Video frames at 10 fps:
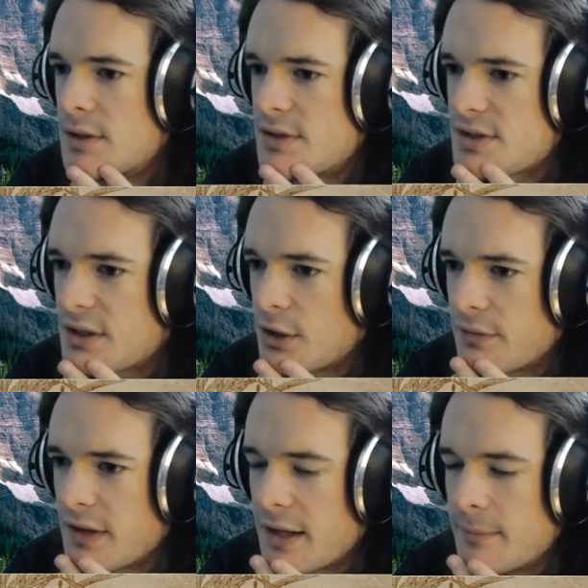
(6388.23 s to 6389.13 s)
scared
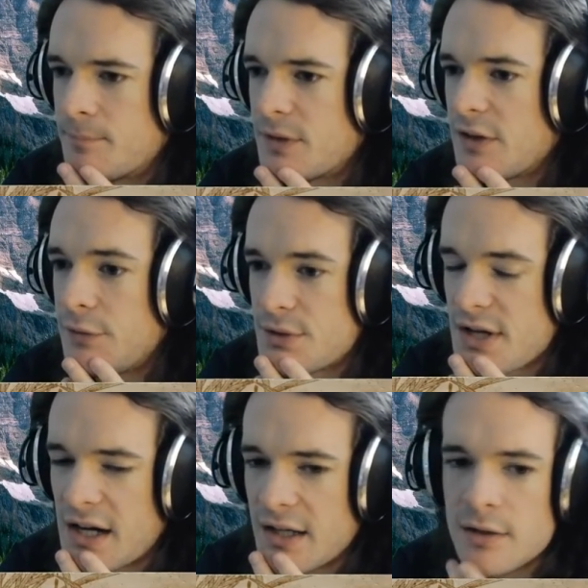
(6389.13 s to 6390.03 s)
of that. If you
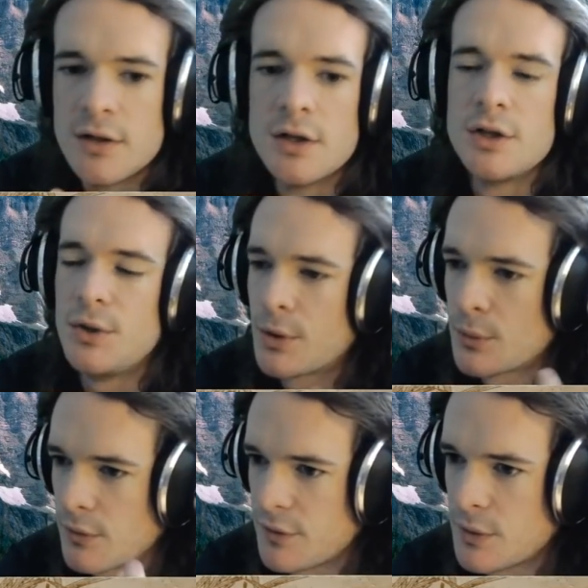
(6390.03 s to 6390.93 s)
die, you
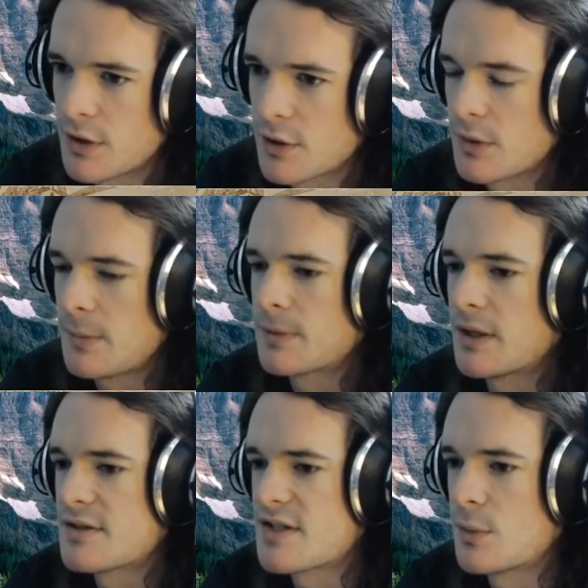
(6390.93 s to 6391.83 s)
can review it in the
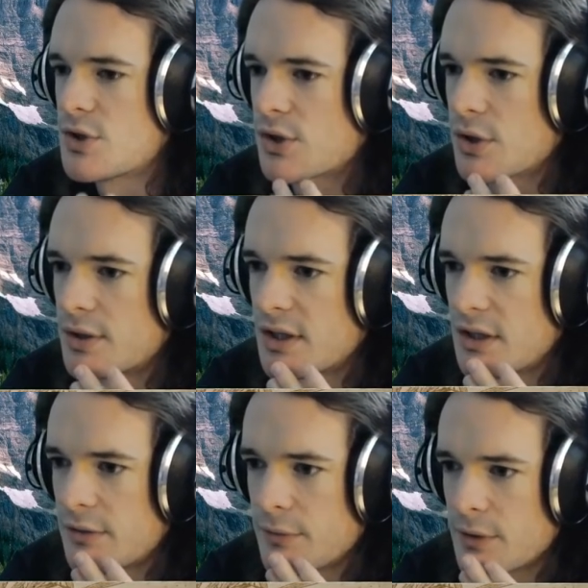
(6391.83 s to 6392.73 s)
replay, see what you could have
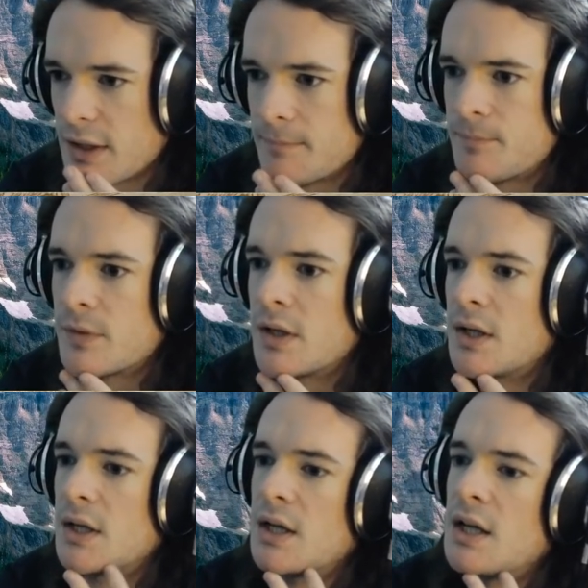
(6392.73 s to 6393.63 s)
done differently.
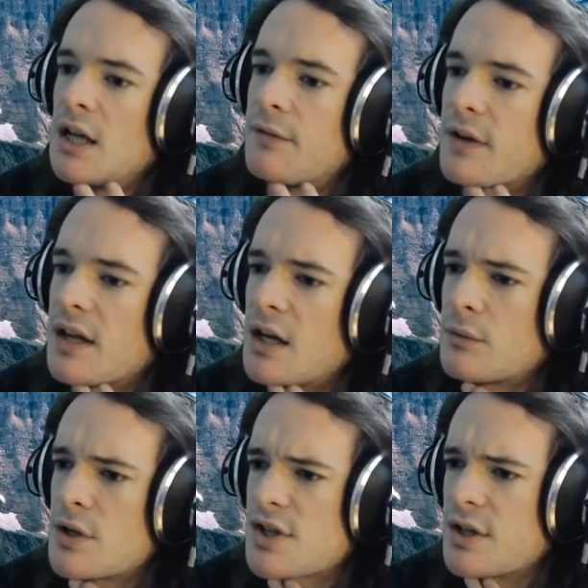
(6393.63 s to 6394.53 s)
If a
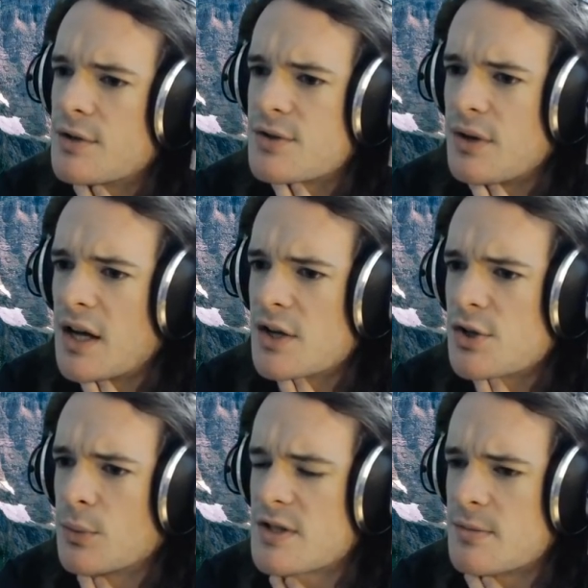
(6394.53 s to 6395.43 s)
cannon rush kills your
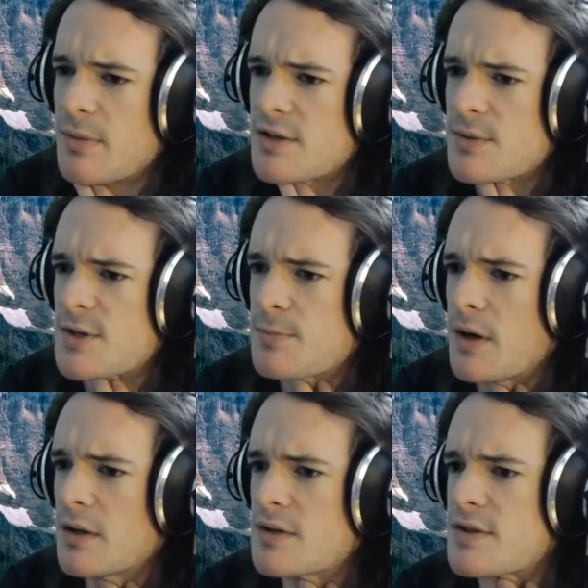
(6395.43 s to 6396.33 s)
natural, what's the best
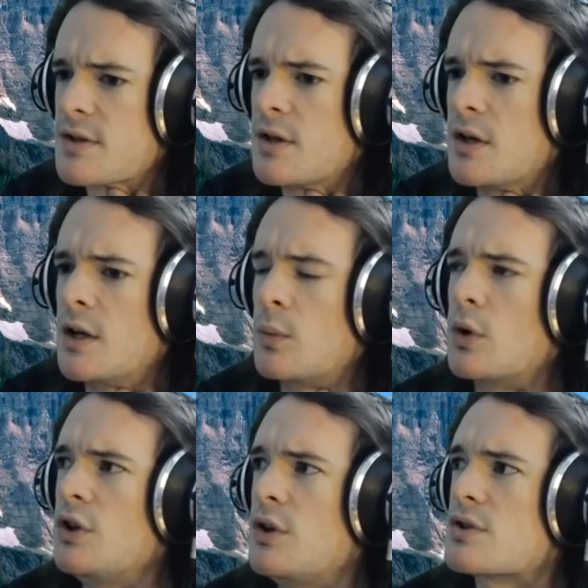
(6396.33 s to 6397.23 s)
response?
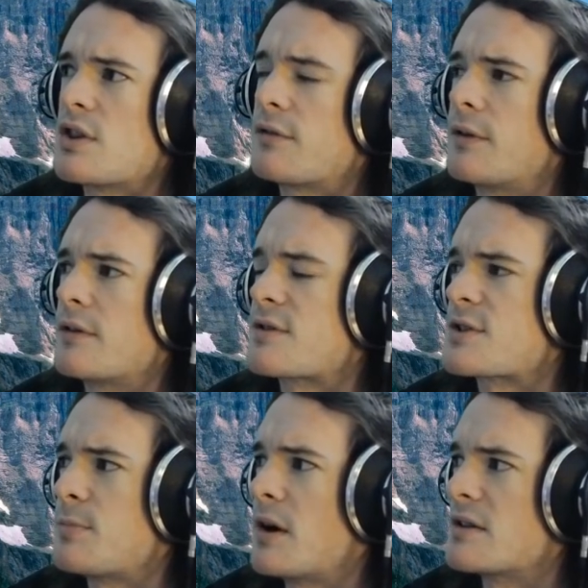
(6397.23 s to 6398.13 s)
Well, usually the first
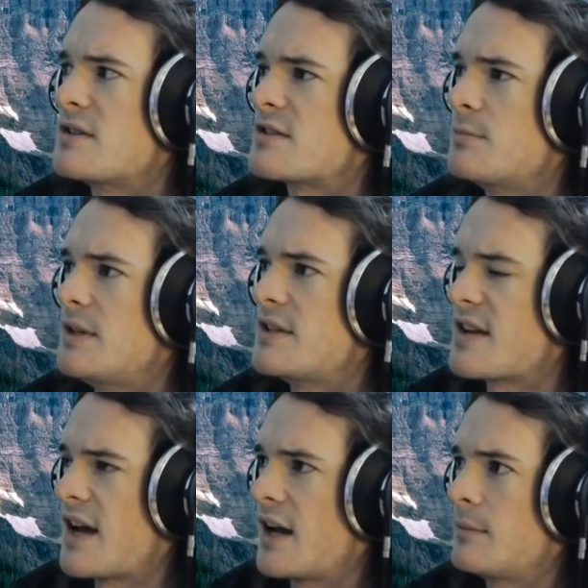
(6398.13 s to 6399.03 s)
response is to be
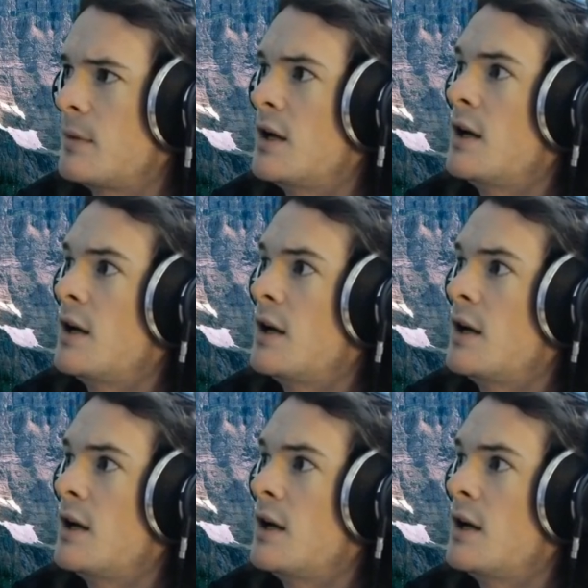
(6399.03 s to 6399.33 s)
sad,